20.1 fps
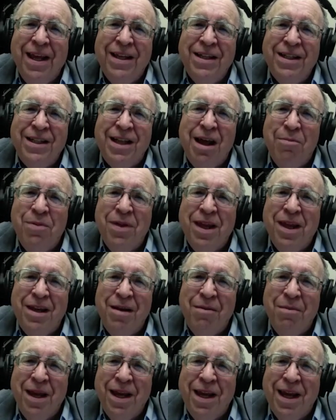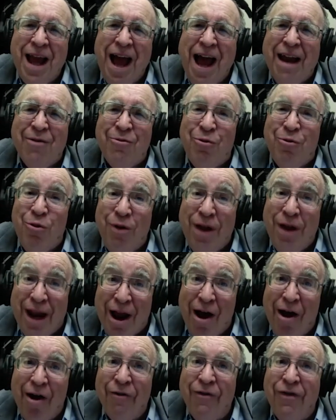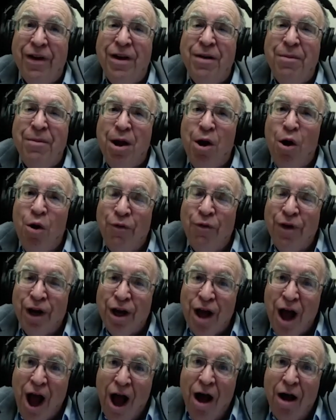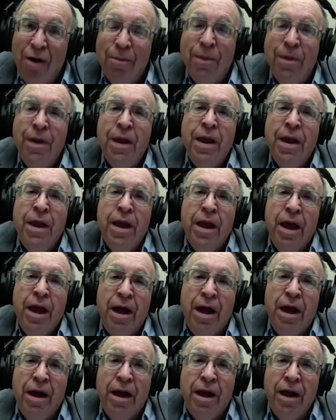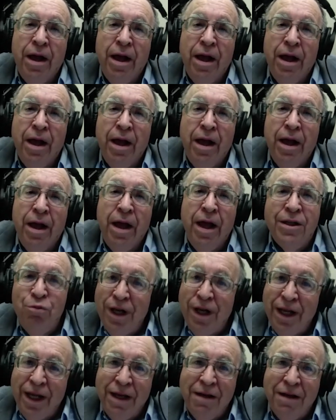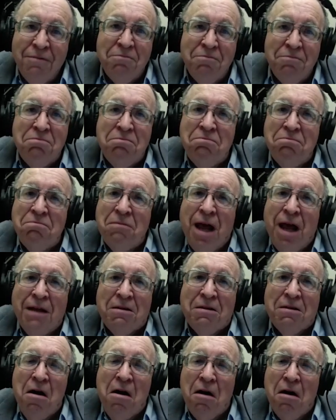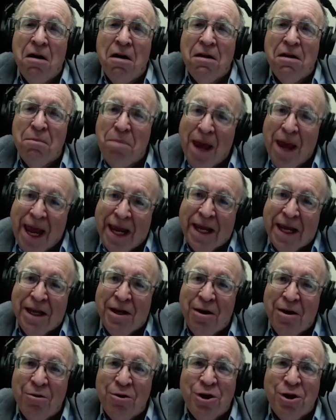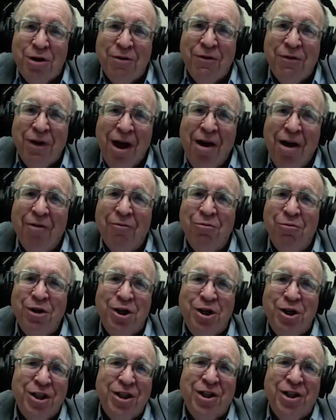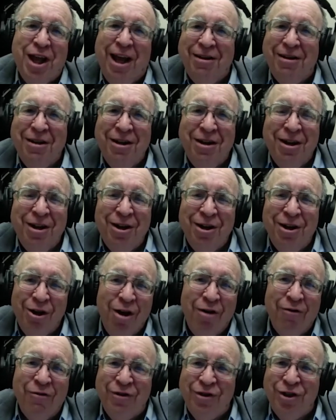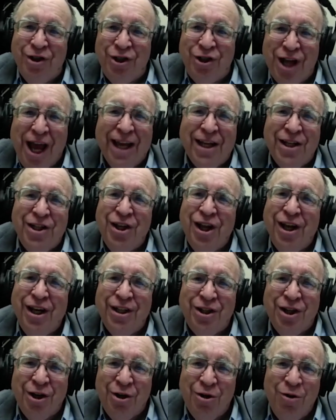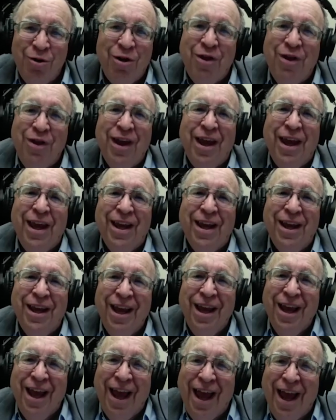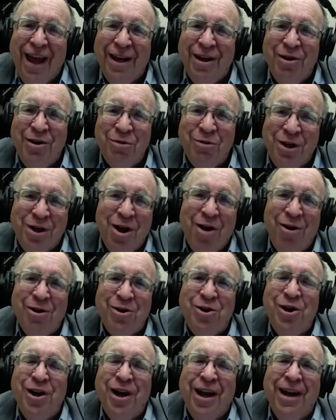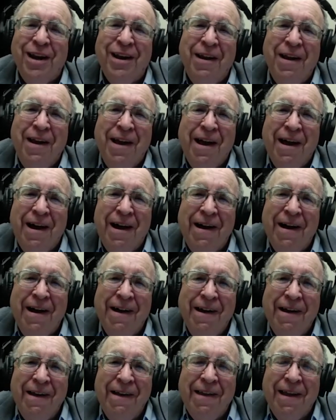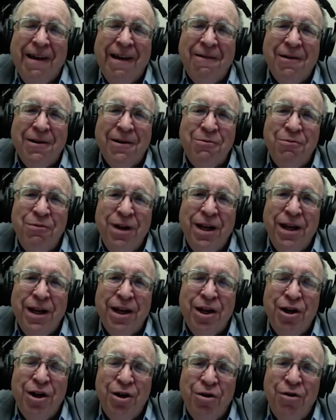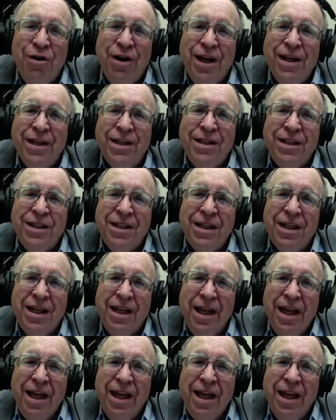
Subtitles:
something to be gotten rid of and to be overcome. That's really at the heart of the pagan notion of love, which is that love is sex and it's a good thing and you indulge in it. Now, what's really curious